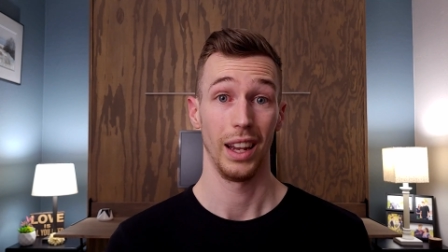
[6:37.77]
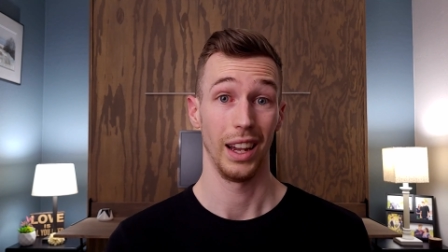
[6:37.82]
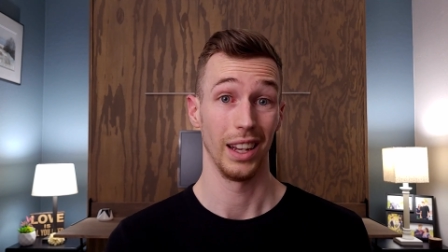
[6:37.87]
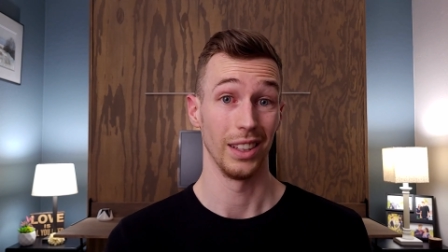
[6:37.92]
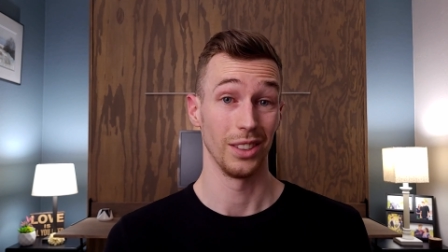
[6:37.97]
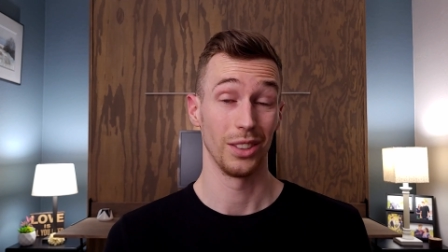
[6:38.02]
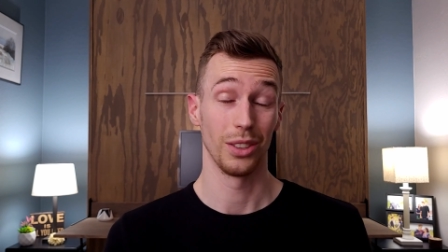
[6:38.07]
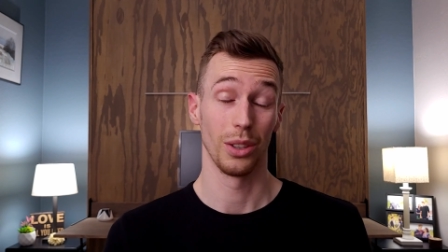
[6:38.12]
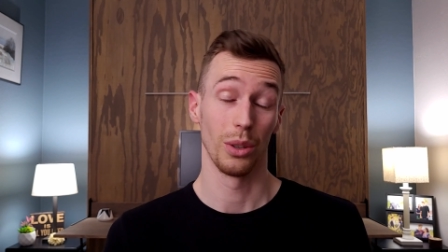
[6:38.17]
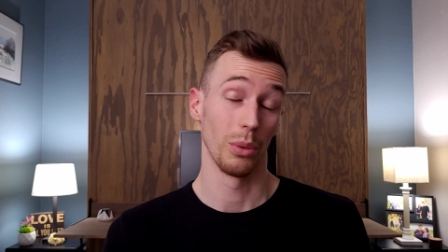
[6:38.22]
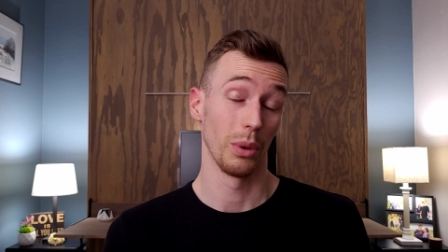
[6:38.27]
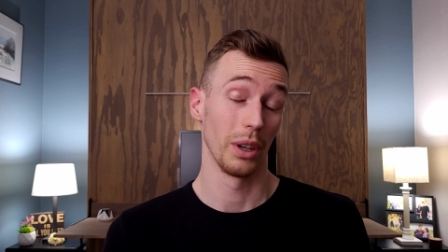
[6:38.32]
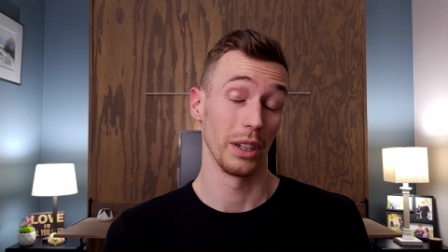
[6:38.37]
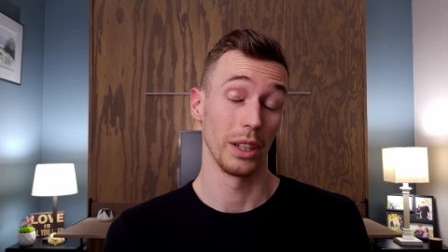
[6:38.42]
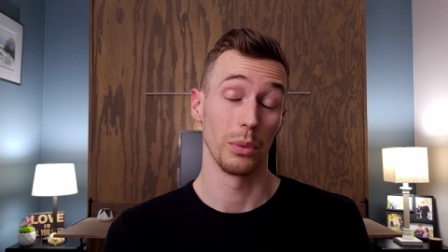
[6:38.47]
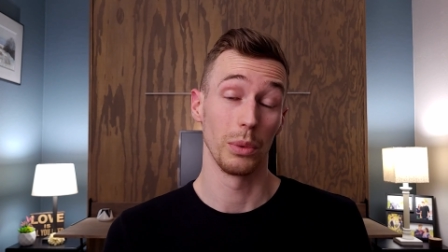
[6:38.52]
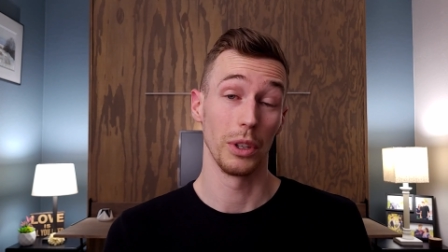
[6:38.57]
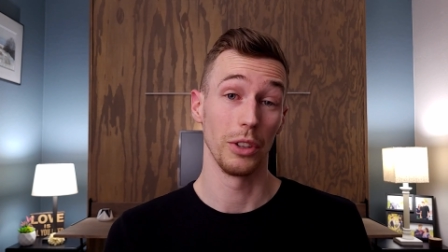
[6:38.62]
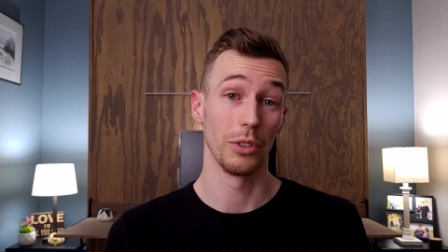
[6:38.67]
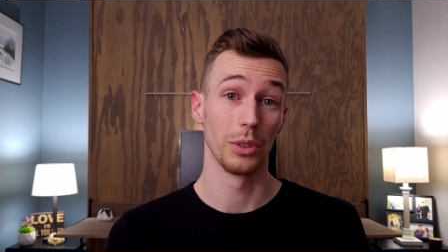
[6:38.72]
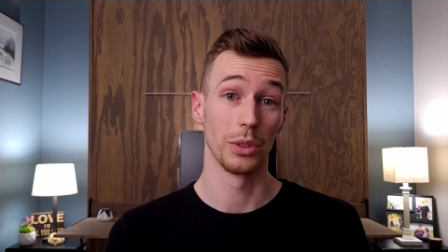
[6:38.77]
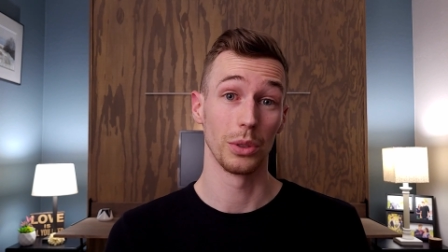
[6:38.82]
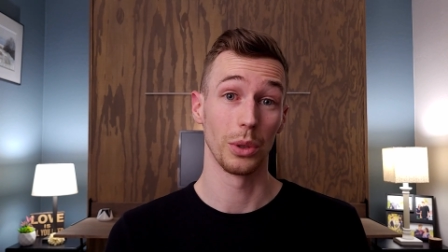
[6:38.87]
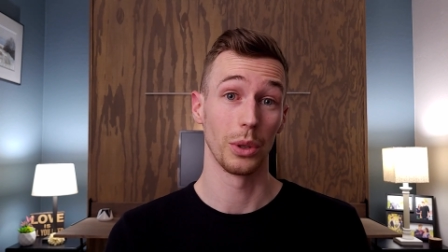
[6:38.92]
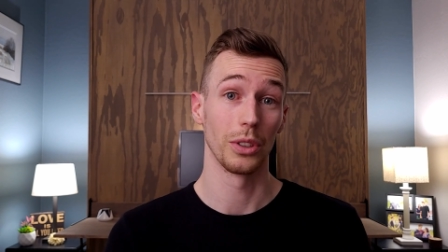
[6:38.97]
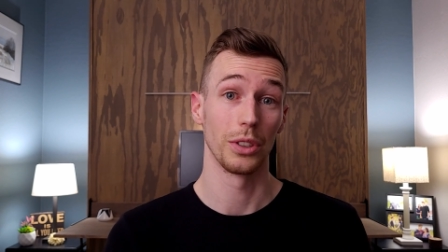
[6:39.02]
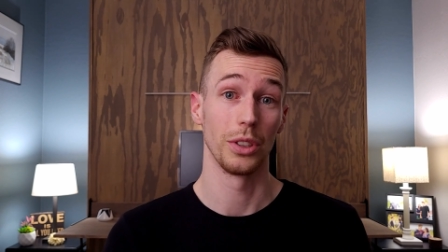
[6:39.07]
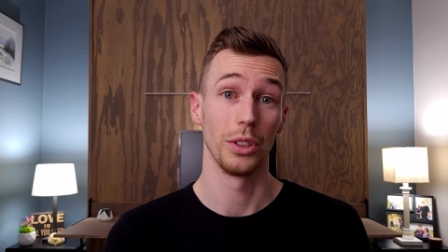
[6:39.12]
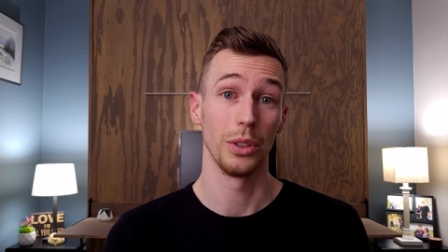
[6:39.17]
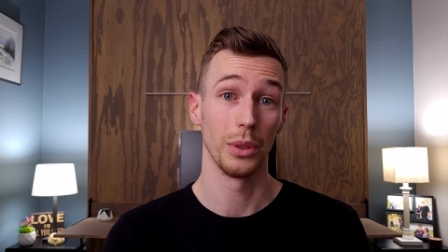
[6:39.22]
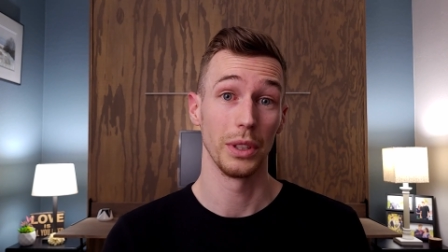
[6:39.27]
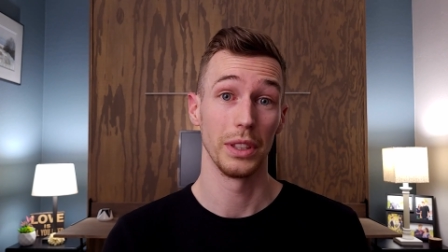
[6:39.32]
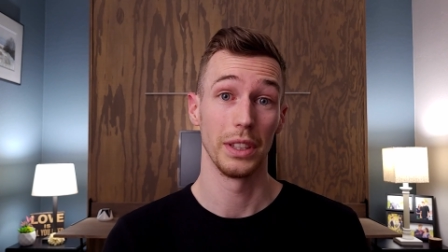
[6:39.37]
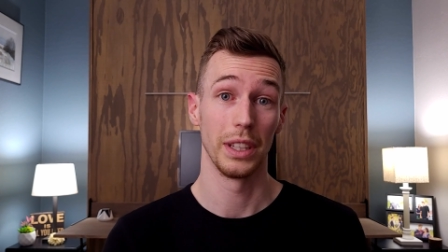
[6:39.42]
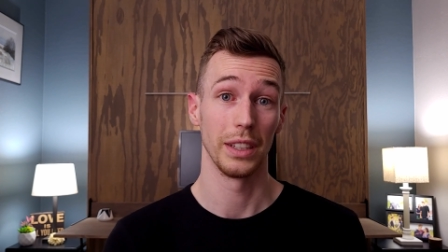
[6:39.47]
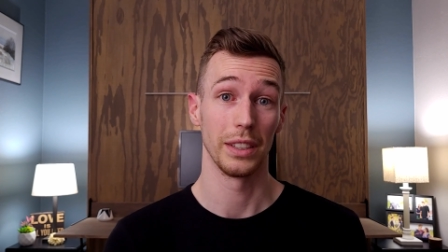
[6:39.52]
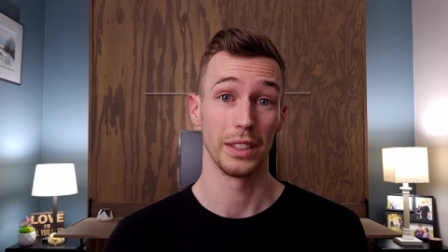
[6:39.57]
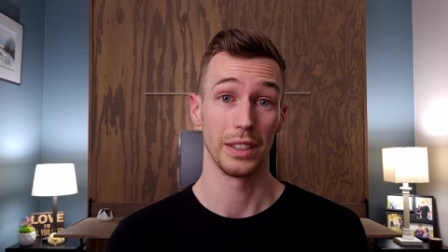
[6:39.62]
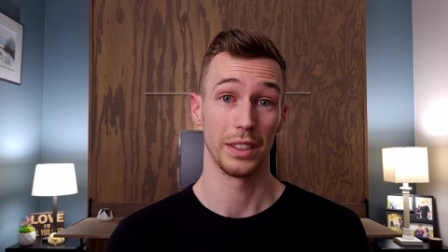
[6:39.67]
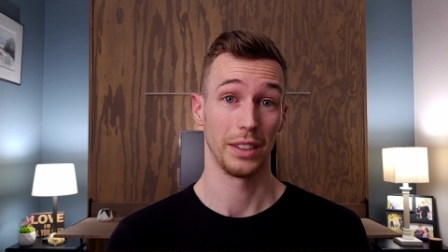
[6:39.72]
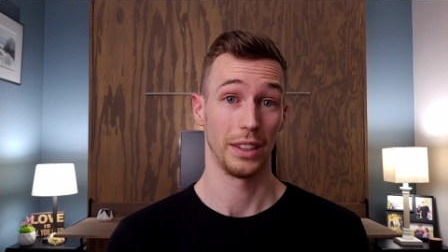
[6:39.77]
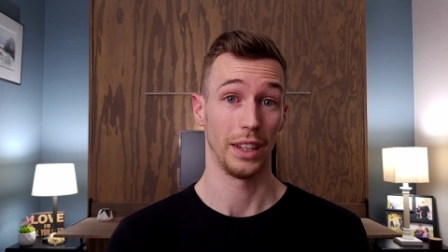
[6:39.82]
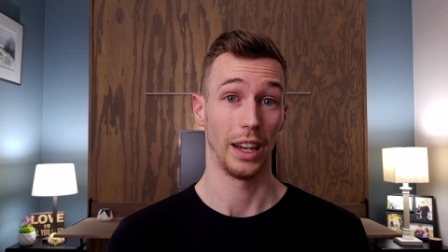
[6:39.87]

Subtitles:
And so what did we resort to in this